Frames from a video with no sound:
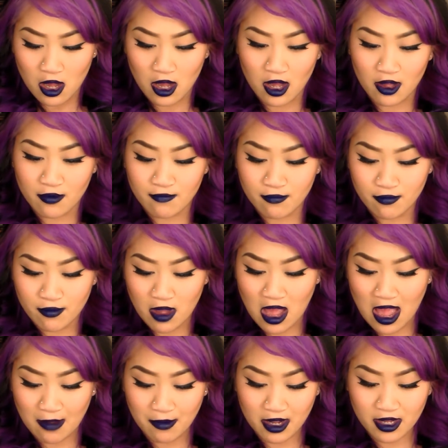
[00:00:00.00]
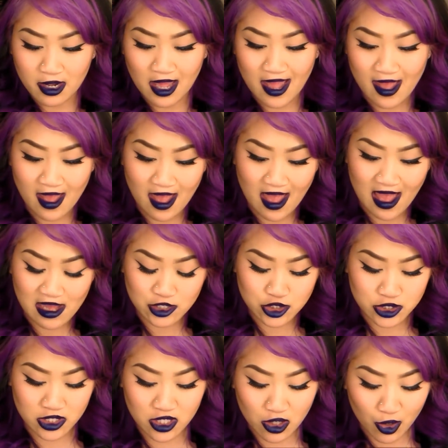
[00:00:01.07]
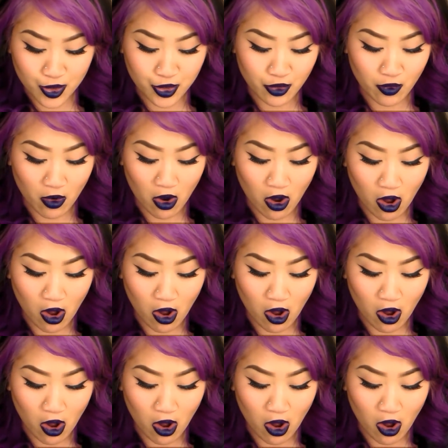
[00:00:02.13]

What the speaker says: I'm not gonna actually go through